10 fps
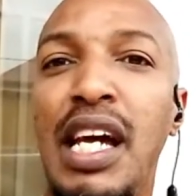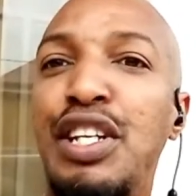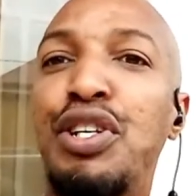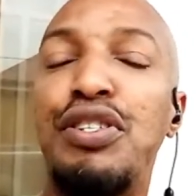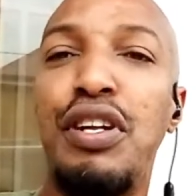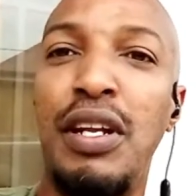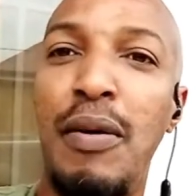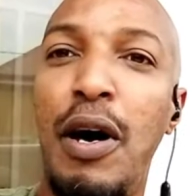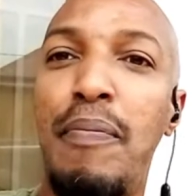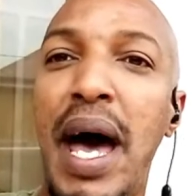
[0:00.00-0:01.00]
It's just
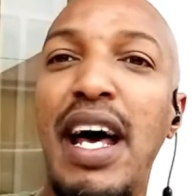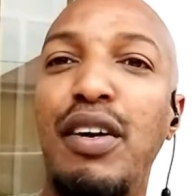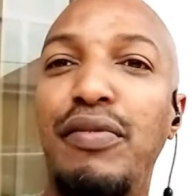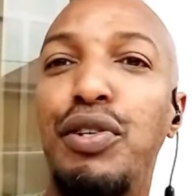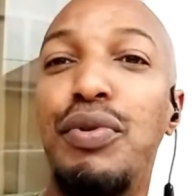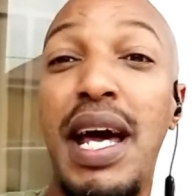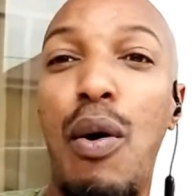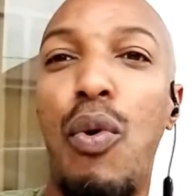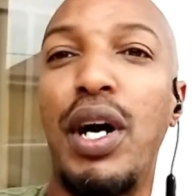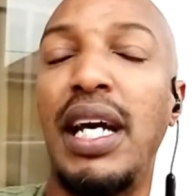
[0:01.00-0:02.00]
a, a matter of you
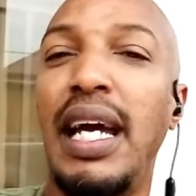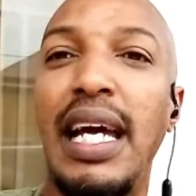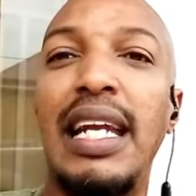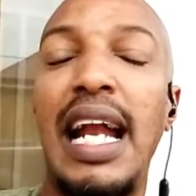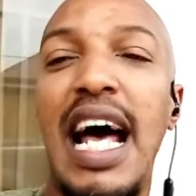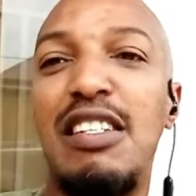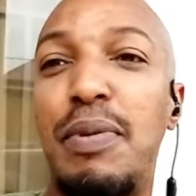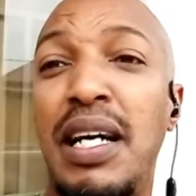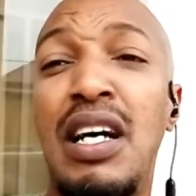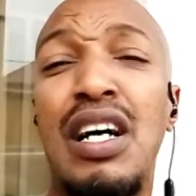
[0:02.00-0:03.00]
networking in that
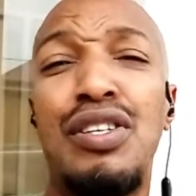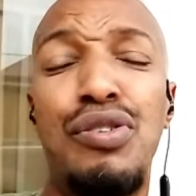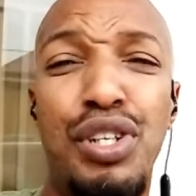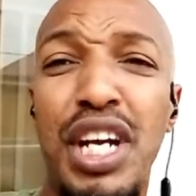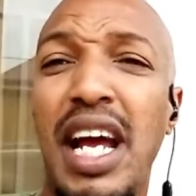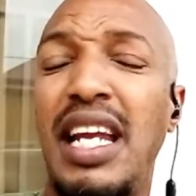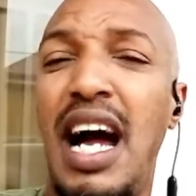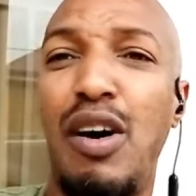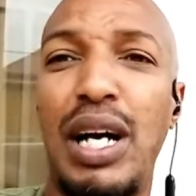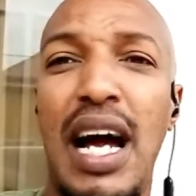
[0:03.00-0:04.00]
aspect. So check it
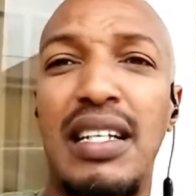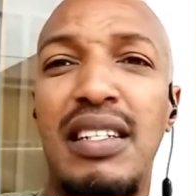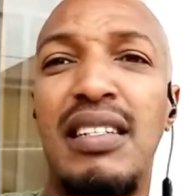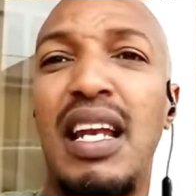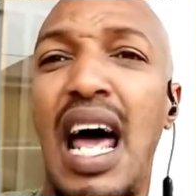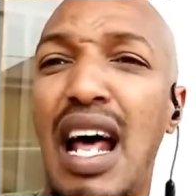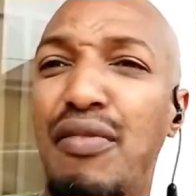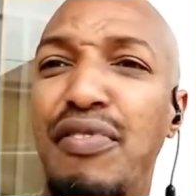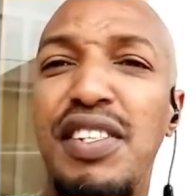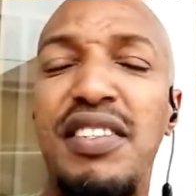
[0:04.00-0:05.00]
out, guys. There's a lot
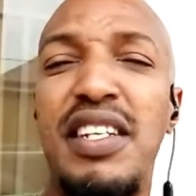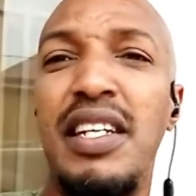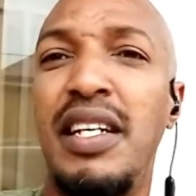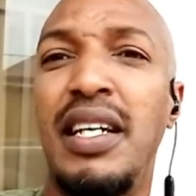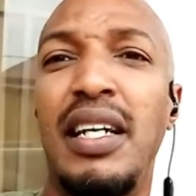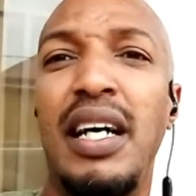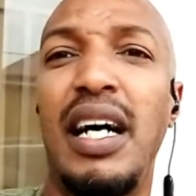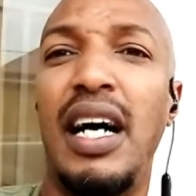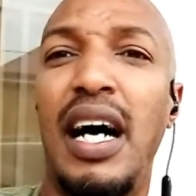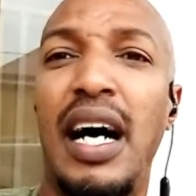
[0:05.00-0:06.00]
of VC
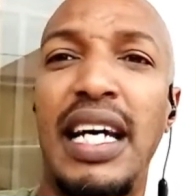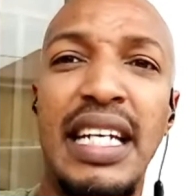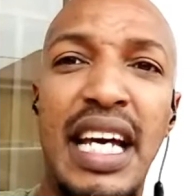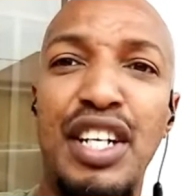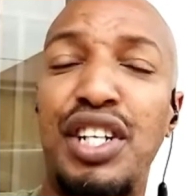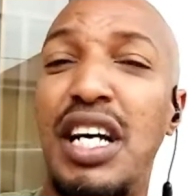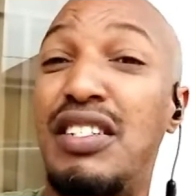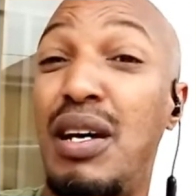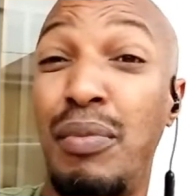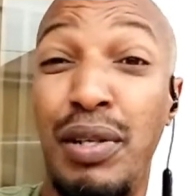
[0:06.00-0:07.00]
uh, in Asia,
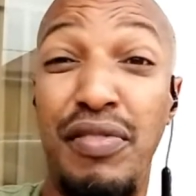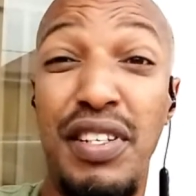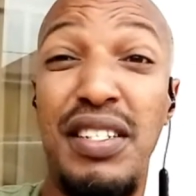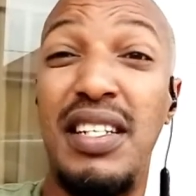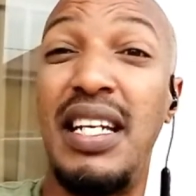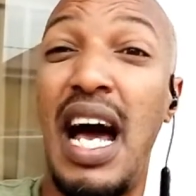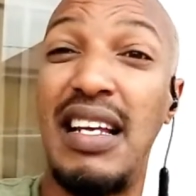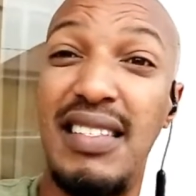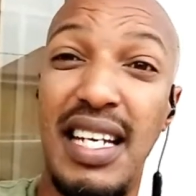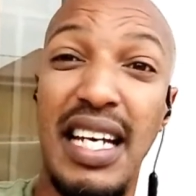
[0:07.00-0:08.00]
some of the VC now
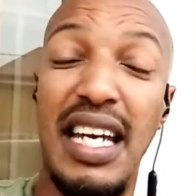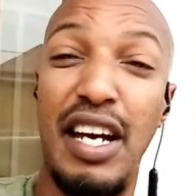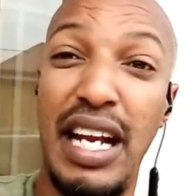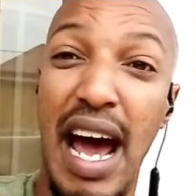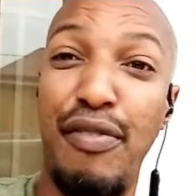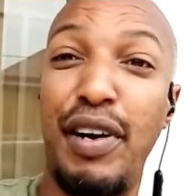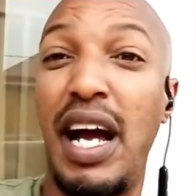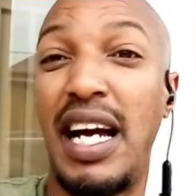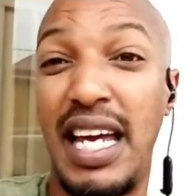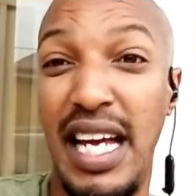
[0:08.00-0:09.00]
sitting here in
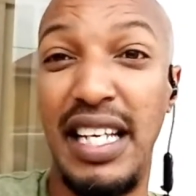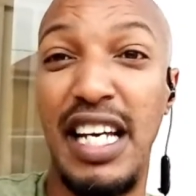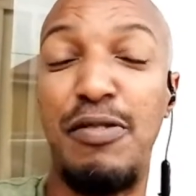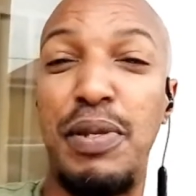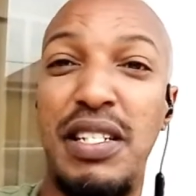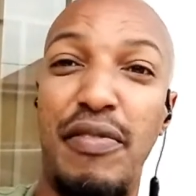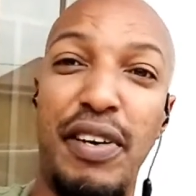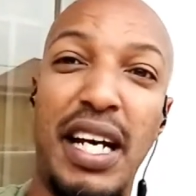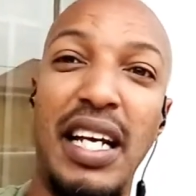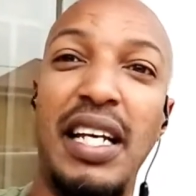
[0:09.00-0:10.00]
Africa, Kenya
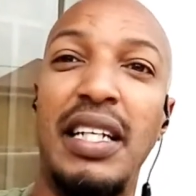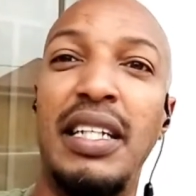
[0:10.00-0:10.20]
specifically,